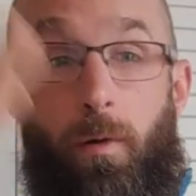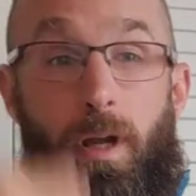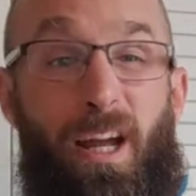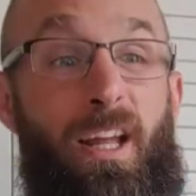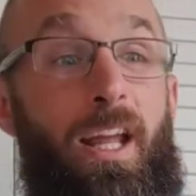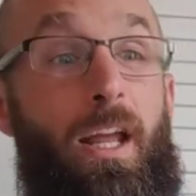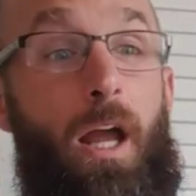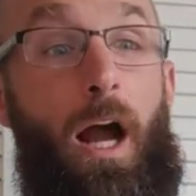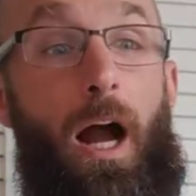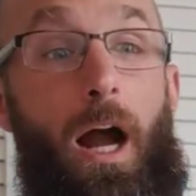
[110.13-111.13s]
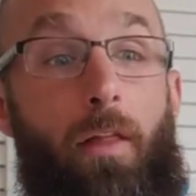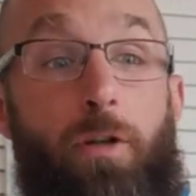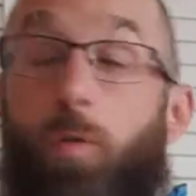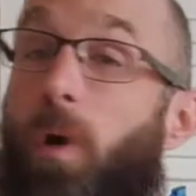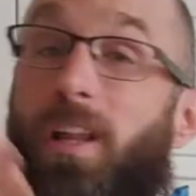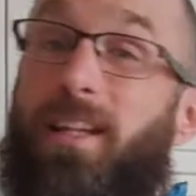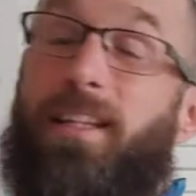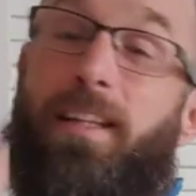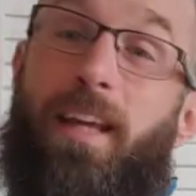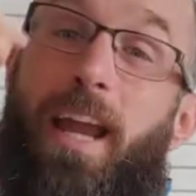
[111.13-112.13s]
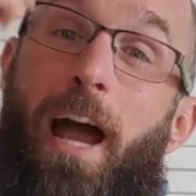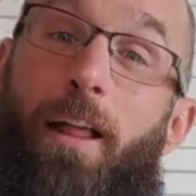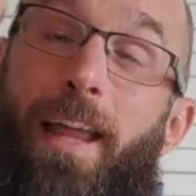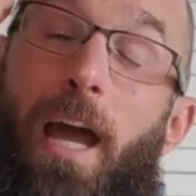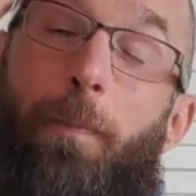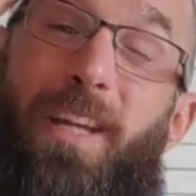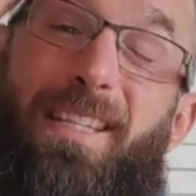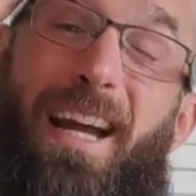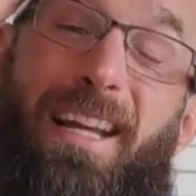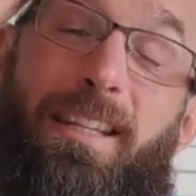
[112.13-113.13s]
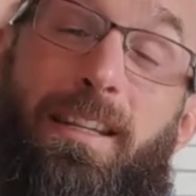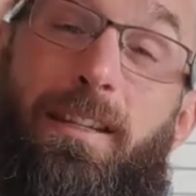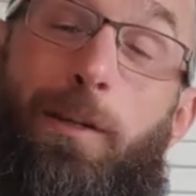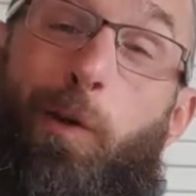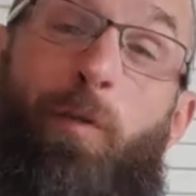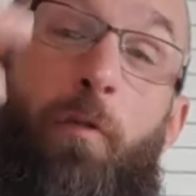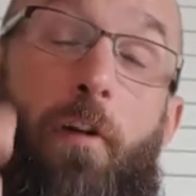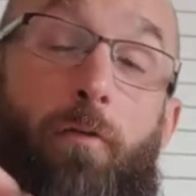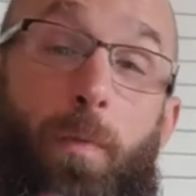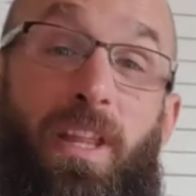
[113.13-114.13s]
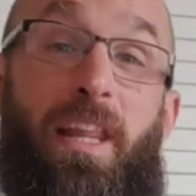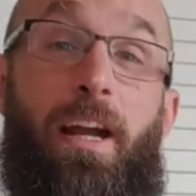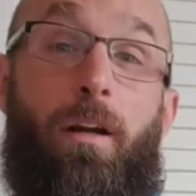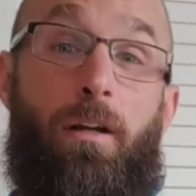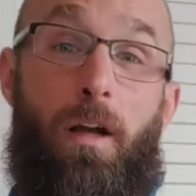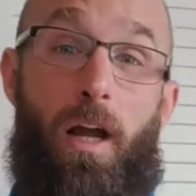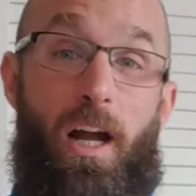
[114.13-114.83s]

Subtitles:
Okay. There's one of these at the Cal Academy of Sciences, so if you've ever been there,